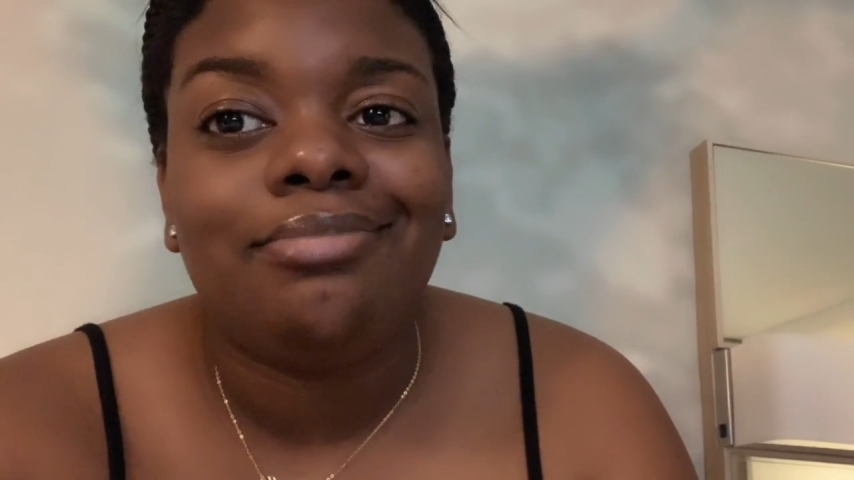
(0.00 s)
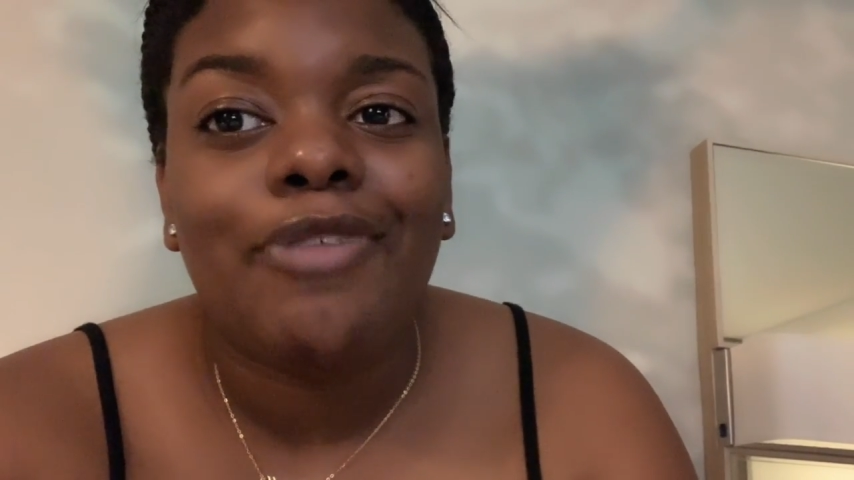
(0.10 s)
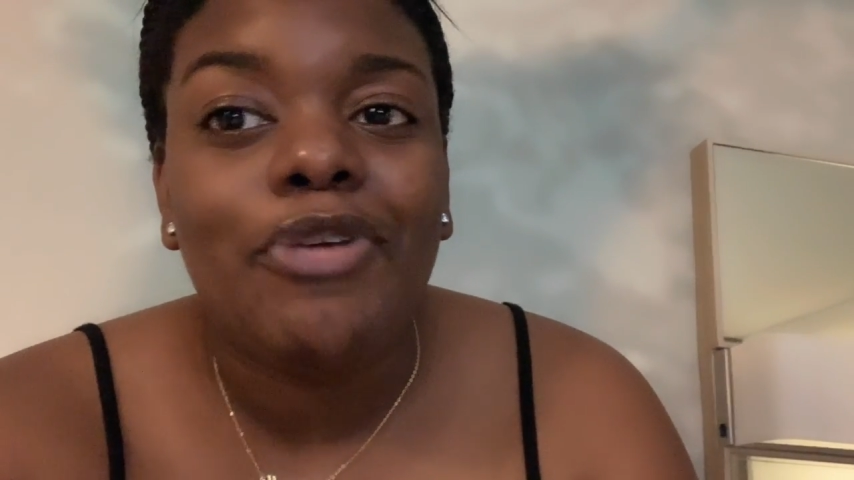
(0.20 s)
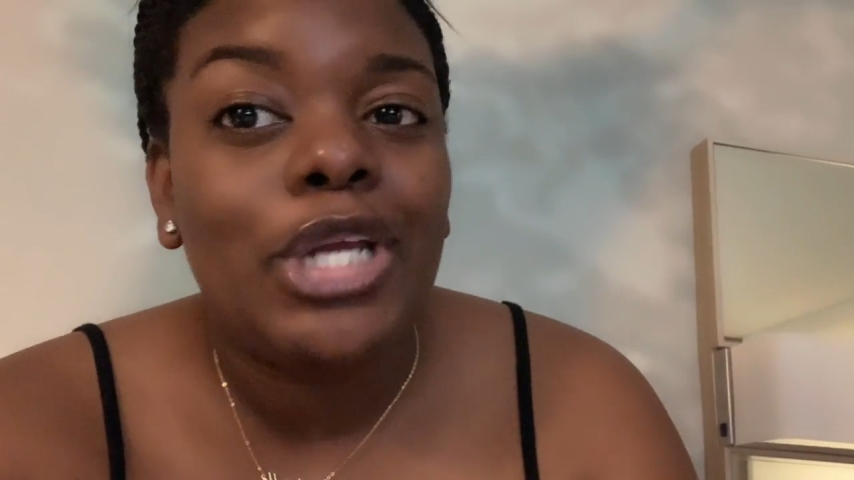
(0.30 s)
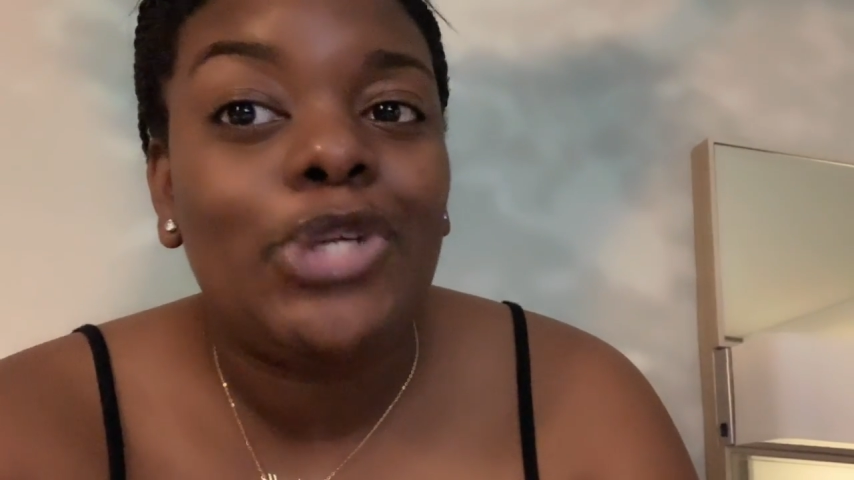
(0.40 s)

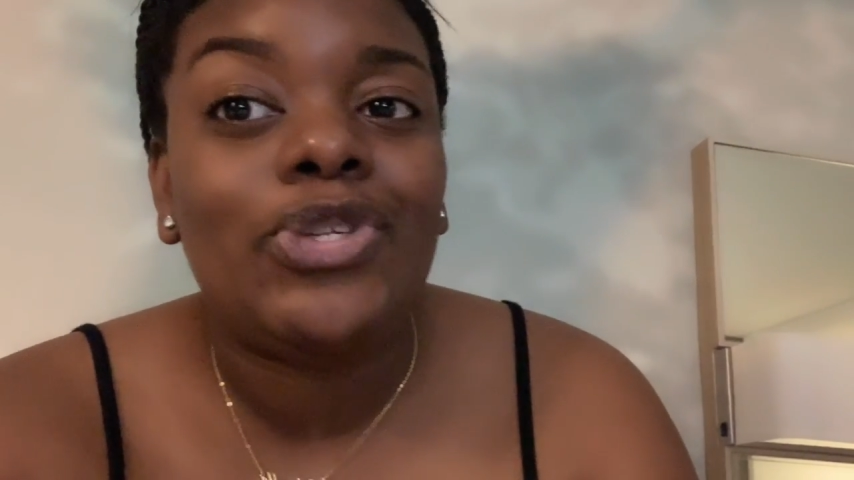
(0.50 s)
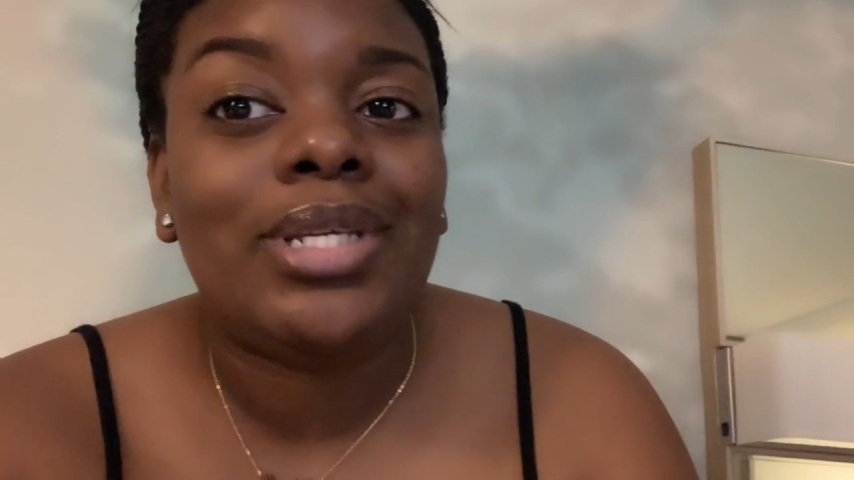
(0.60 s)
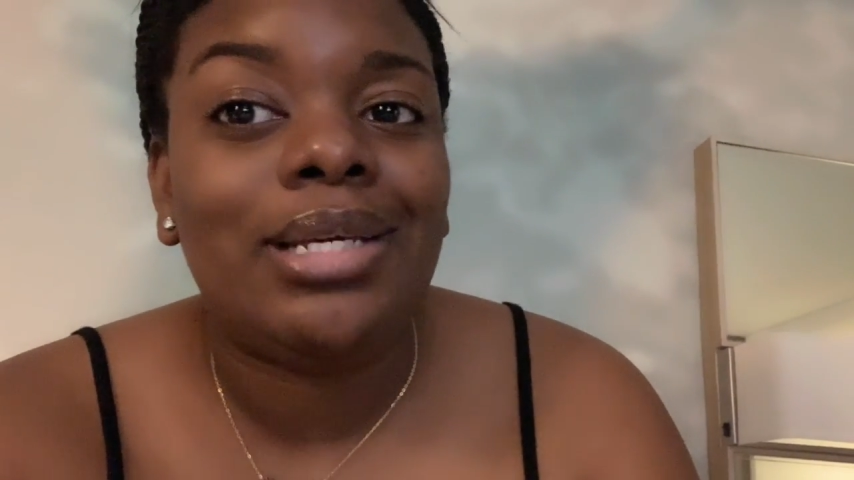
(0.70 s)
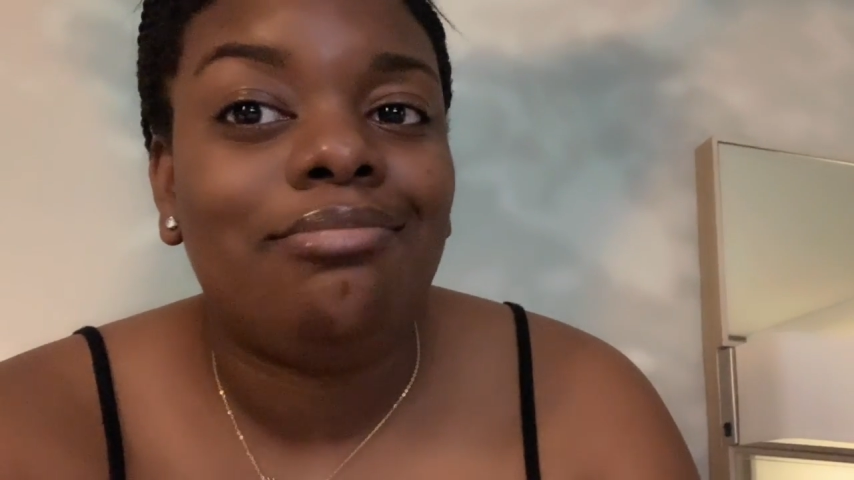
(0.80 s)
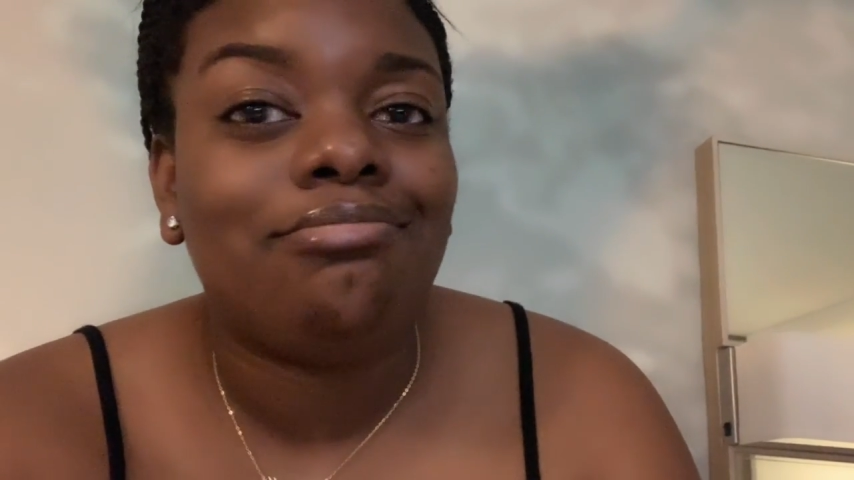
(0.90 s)
if you're interested,